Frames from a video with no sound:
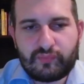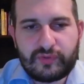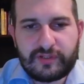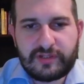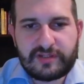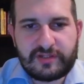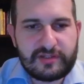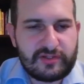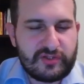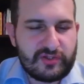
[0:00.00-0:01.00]
this
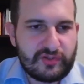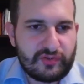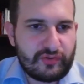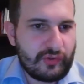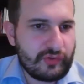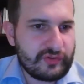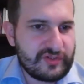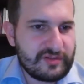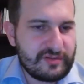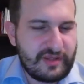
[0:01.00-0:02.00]
is
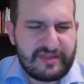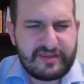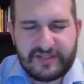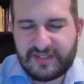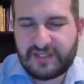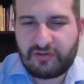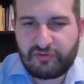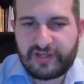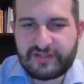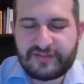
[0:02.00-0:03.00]
nothing
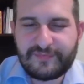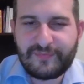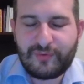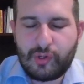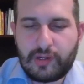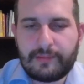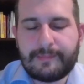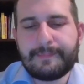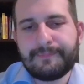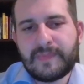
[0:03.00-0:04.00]
serious for
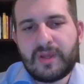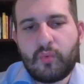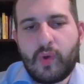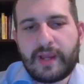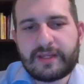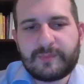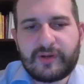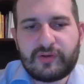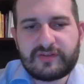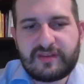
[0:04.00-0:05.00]
white
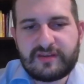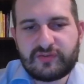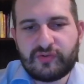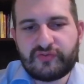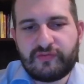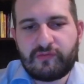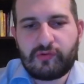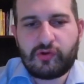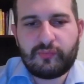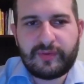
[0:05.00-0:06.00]
because there's also a
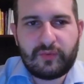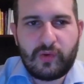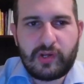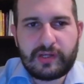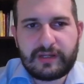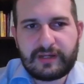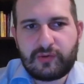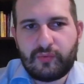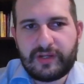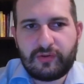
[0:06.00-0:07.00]
rook on b1 and the
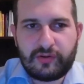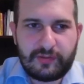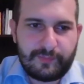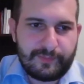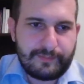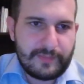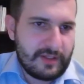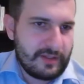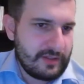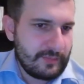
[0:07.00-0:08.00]
queen on
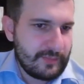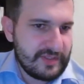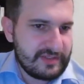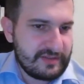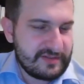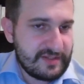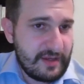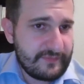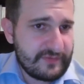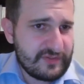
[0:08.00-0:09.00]

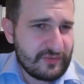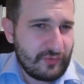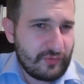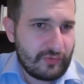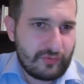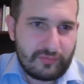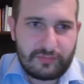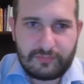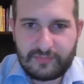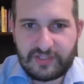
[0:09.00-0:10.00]
b7, so
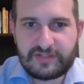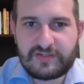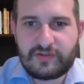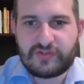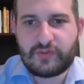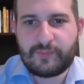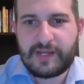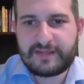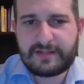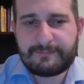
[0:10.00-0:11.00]
this is not so
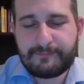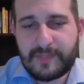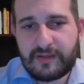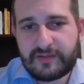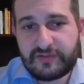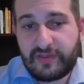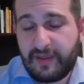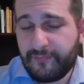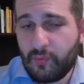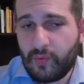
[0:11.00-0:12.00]
pleasant. So
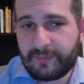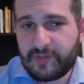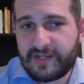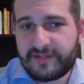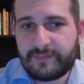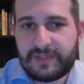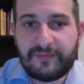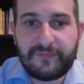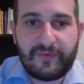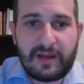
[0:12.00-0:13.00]
therefore white plays
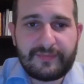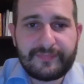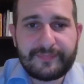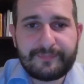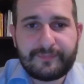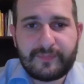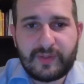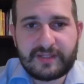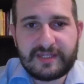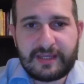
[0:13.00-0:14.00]
e5,
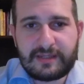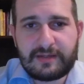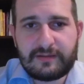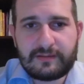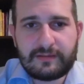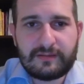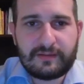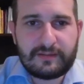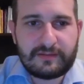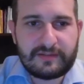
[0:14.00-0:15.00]
attacking
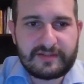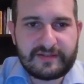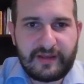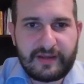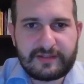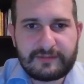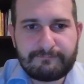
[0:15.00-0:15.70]
this knight,